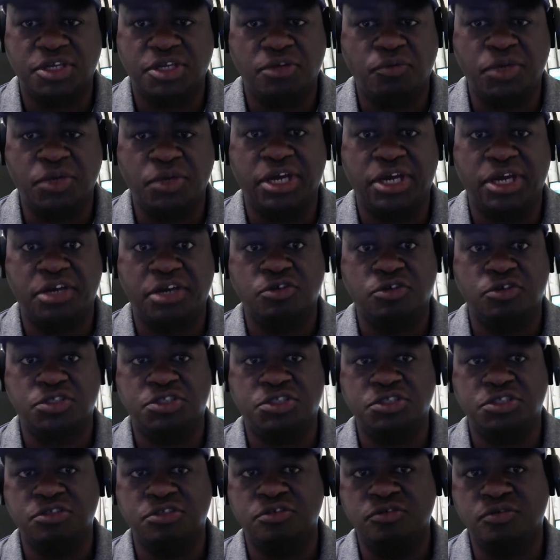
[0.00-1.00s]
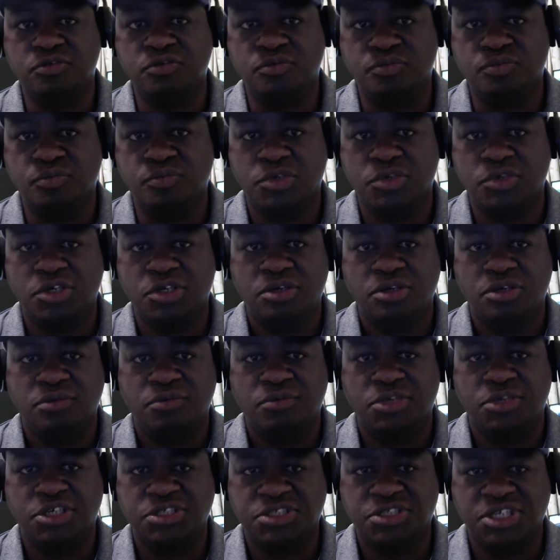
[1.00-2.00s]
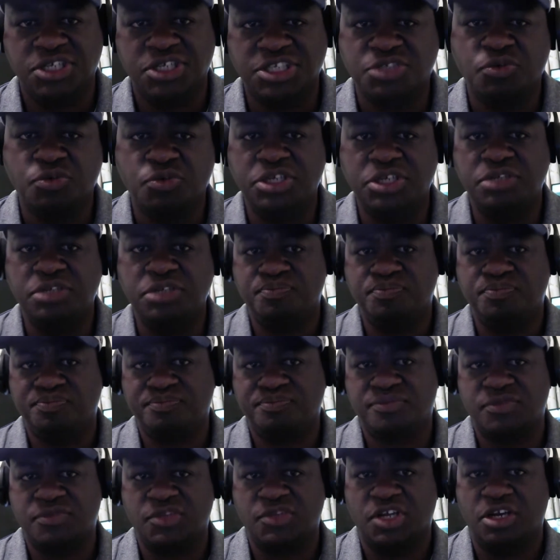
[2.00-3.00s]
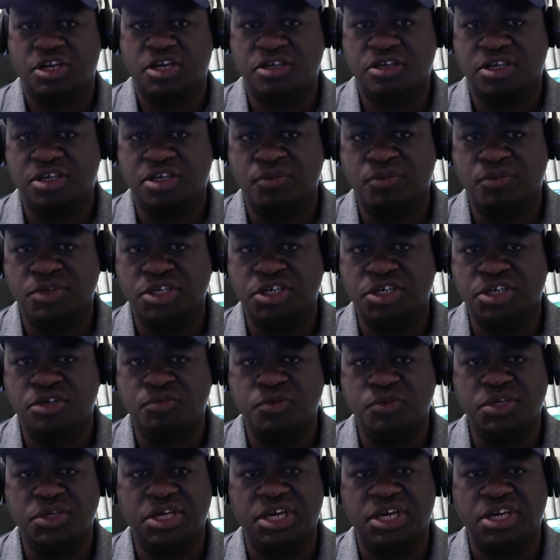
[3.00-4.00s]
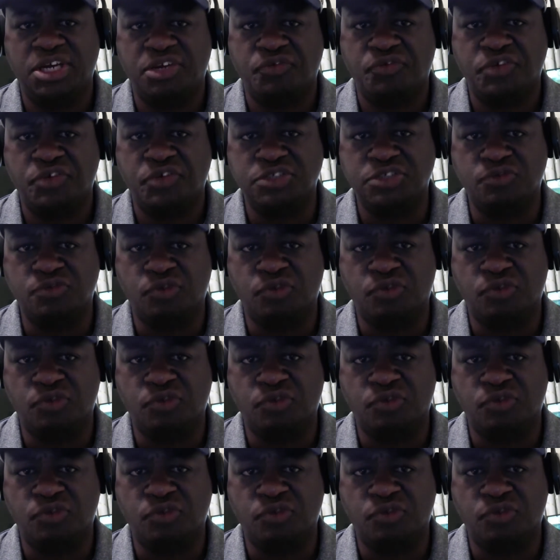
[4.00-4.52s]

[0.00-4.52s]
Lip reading: we got to do it soon, because this week coming up, we got a division